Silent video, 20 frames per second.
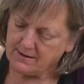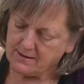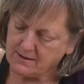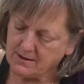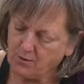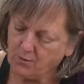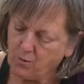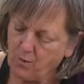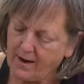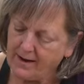
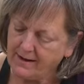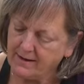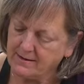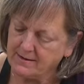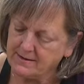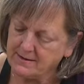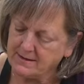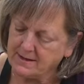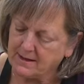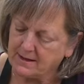So white
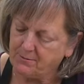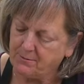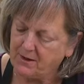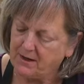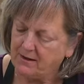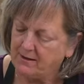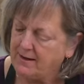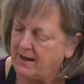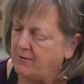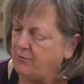is going to
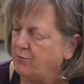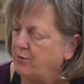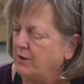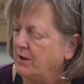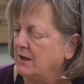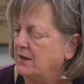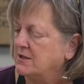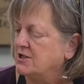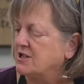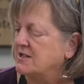be that
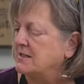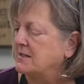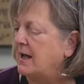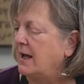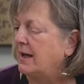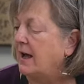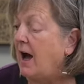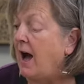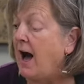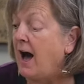really just
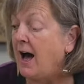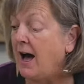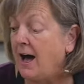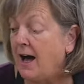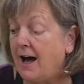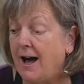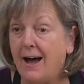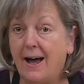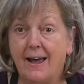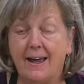like,
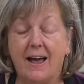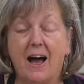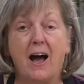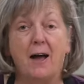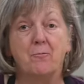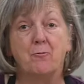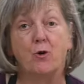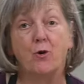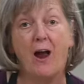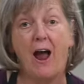hi,
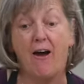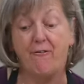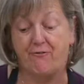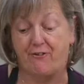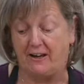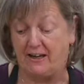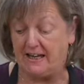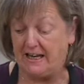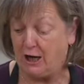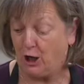I'm
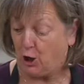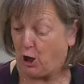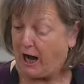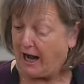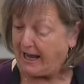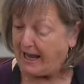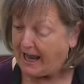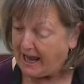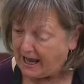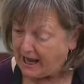graphic. Here
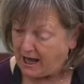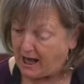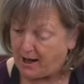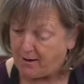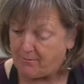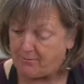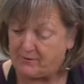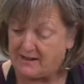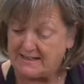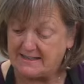I
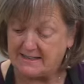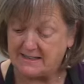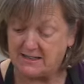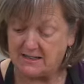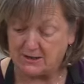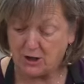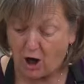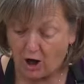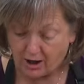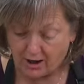am. Let's
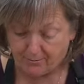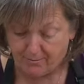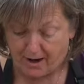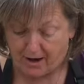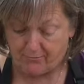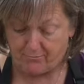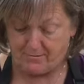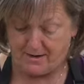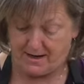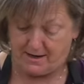talk
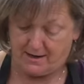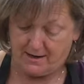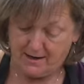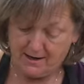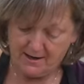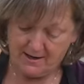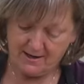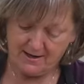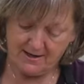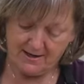about me.
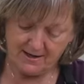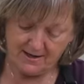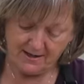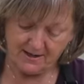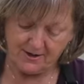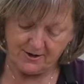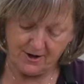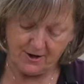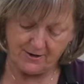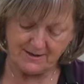
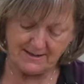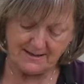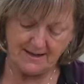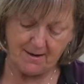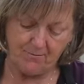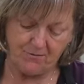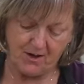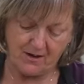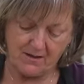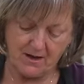You know, it's
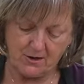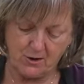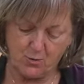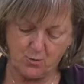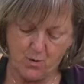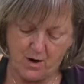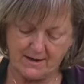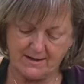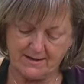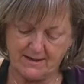something that you
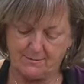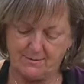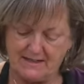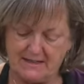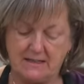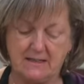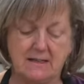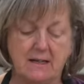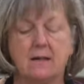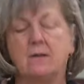want to be
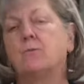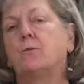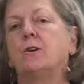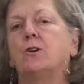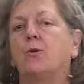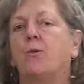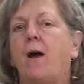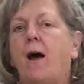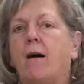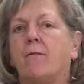seen when
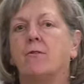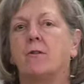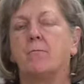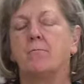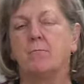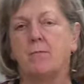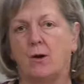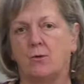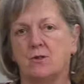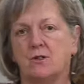you have the
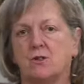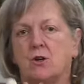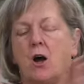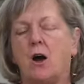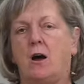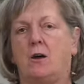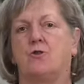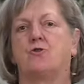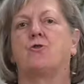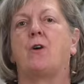most
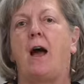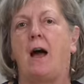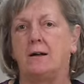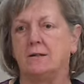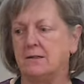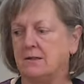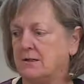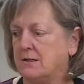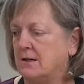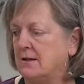
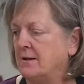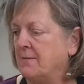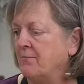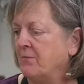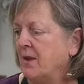contrast.